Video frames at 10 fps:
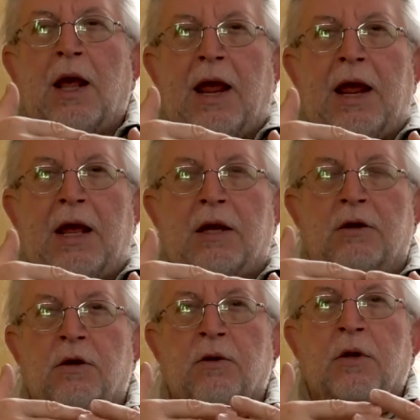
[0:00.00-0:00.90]

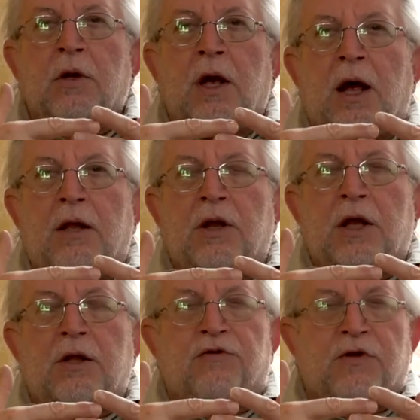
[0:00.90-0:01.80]
And
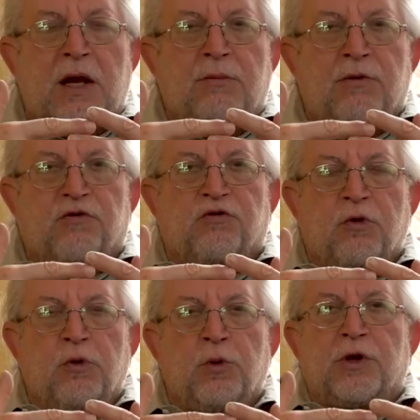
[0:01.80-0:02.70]
the same is
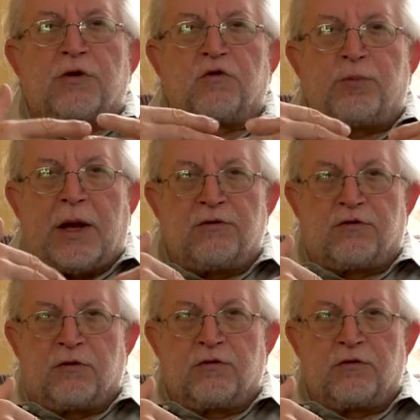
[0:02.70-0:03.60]
true with
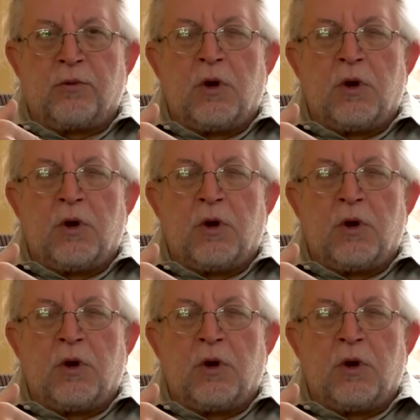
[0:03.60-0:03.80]
expenses.